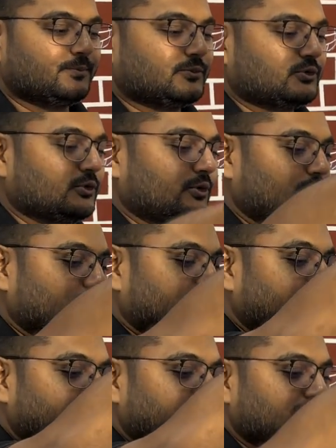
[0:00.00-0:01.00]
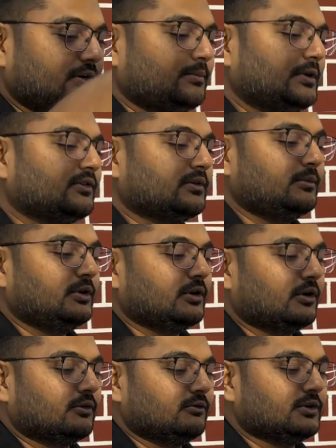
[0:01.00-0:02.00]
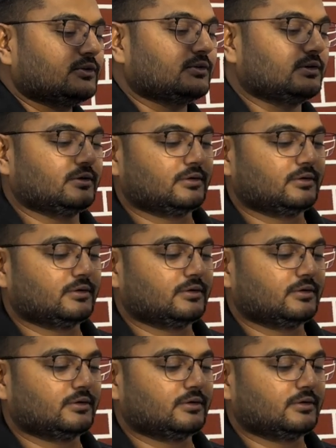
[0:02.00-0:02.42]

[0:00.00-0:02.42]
So this is the PCB on which